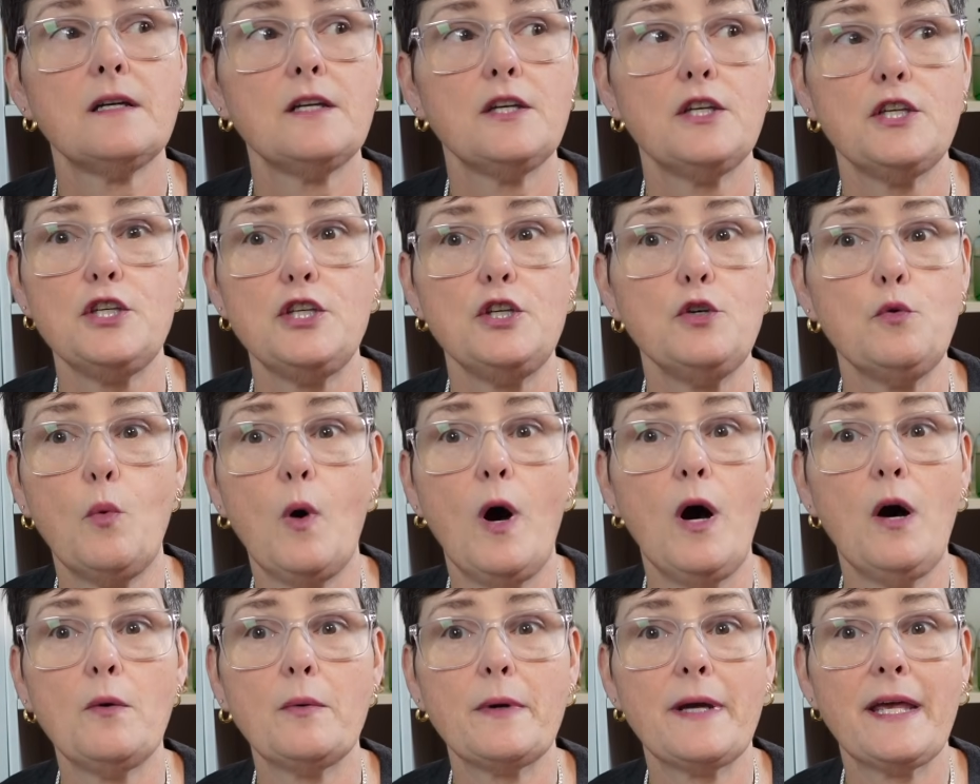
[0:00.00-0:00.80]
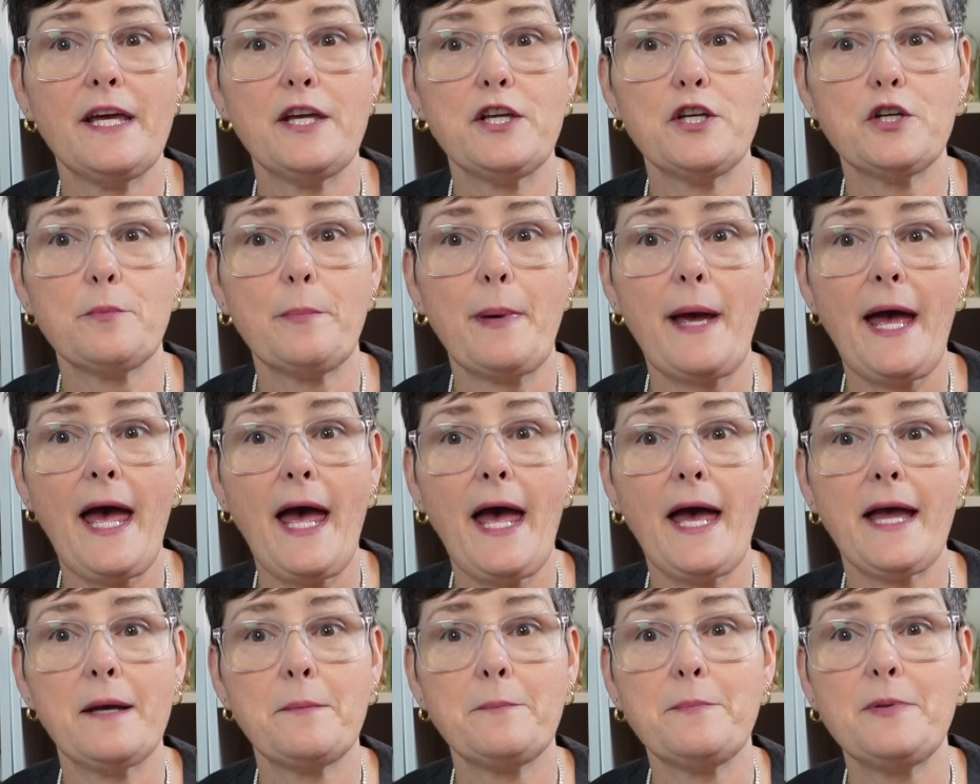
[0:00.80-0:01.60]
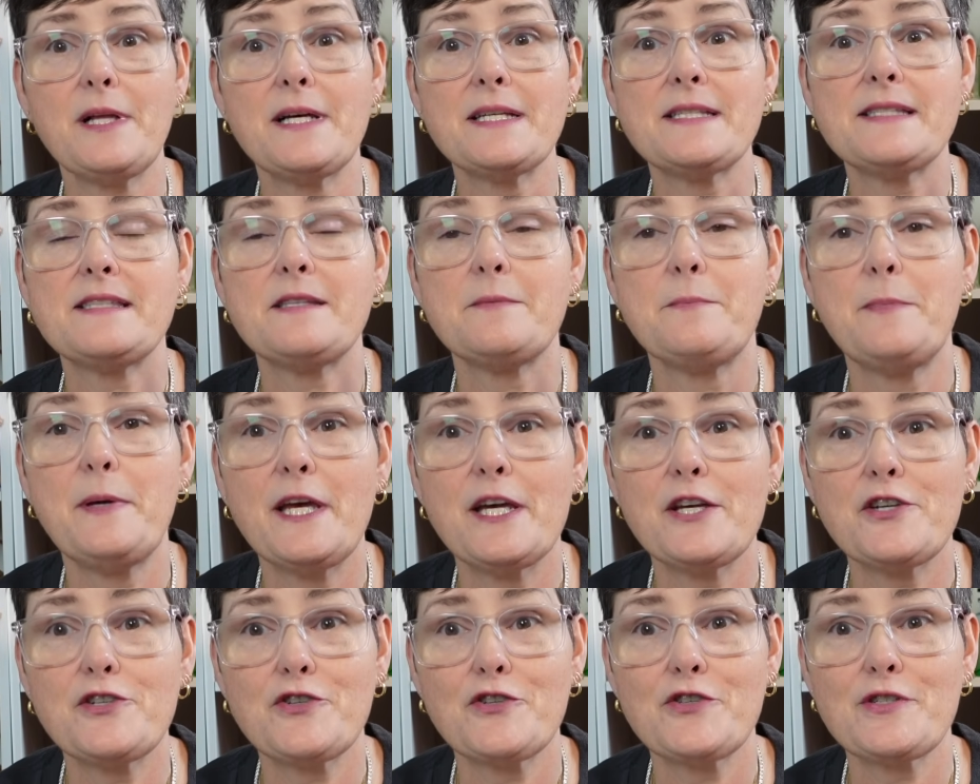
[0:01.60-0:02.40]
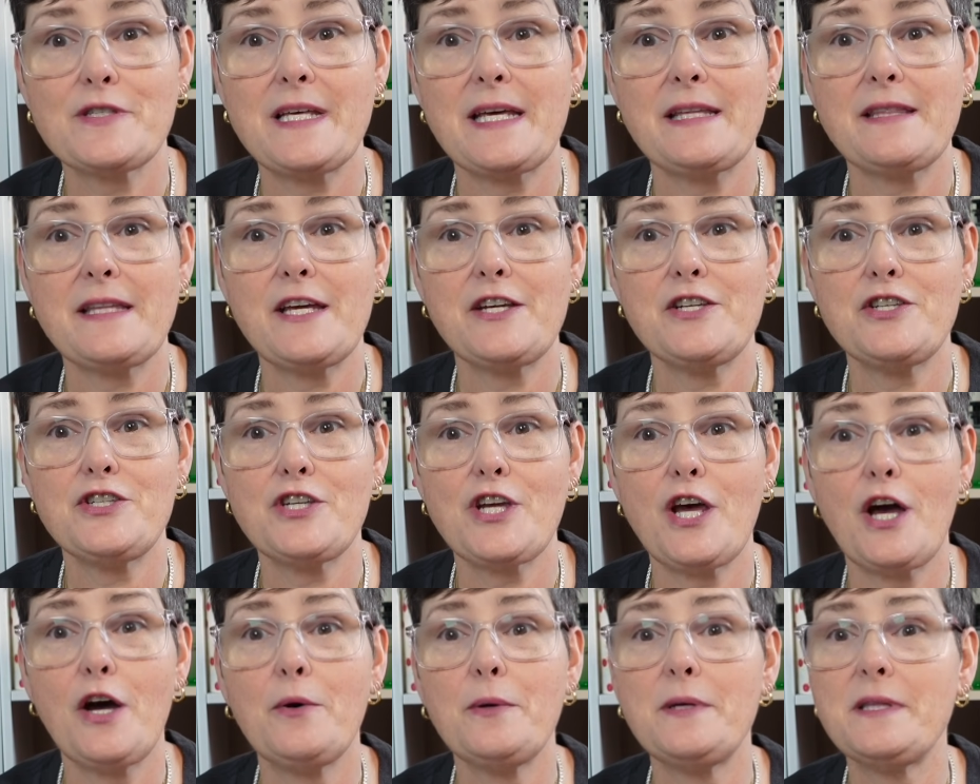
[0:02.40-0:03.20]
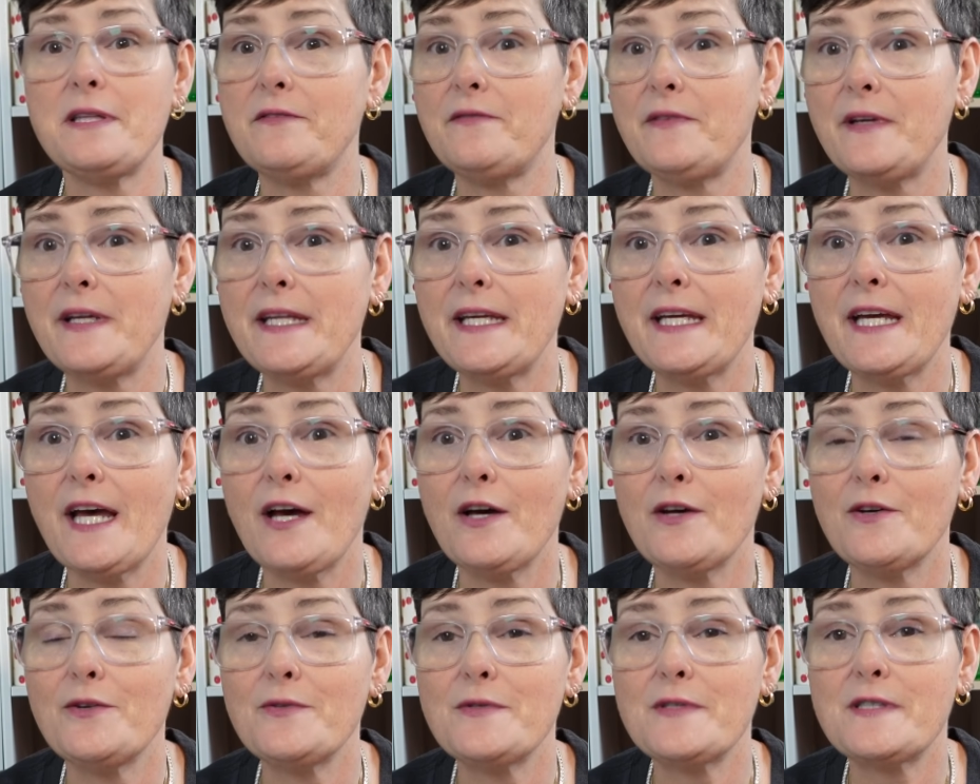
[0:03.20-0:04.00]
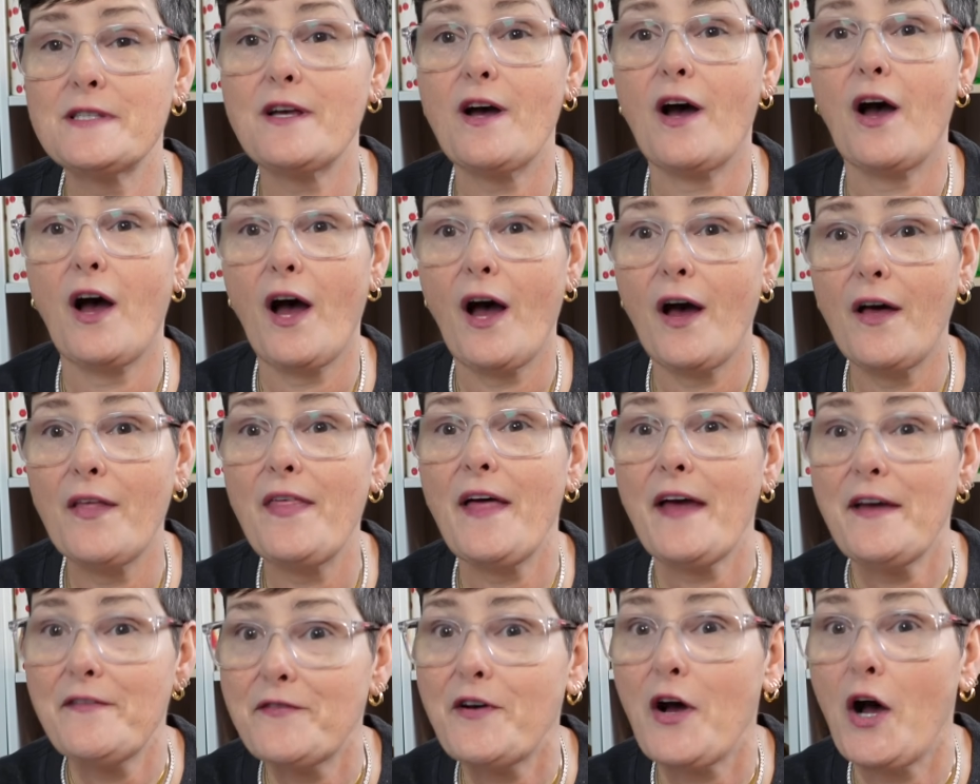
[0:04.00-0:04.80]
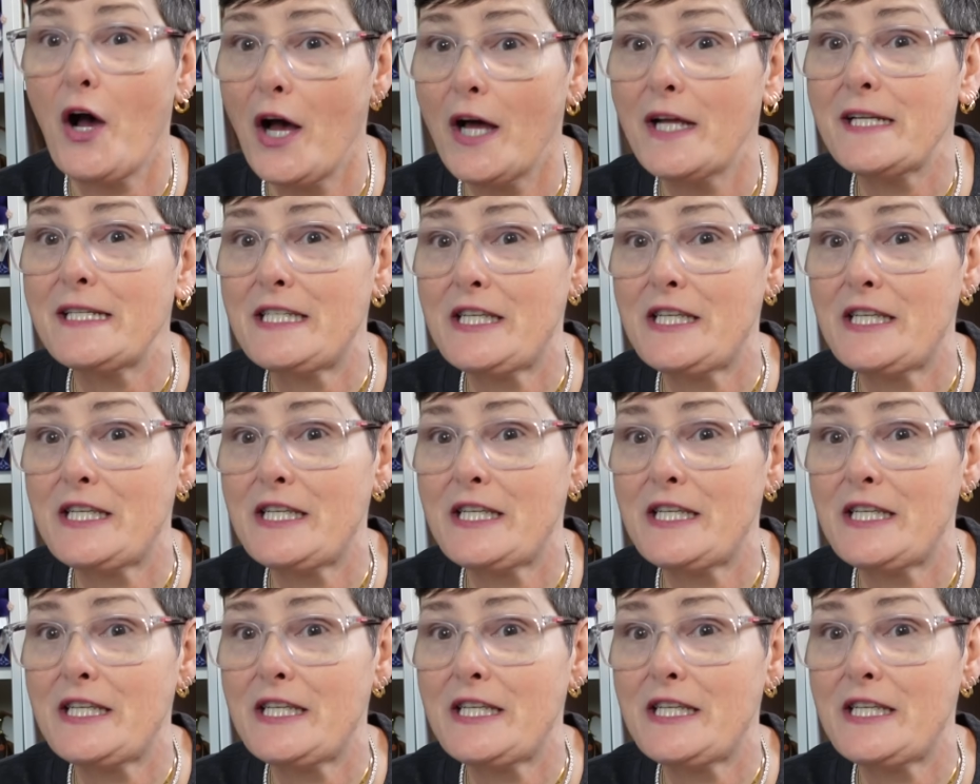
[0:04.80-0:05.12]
you won't get your bag. And plus the pictures that they show in the videos, they've gone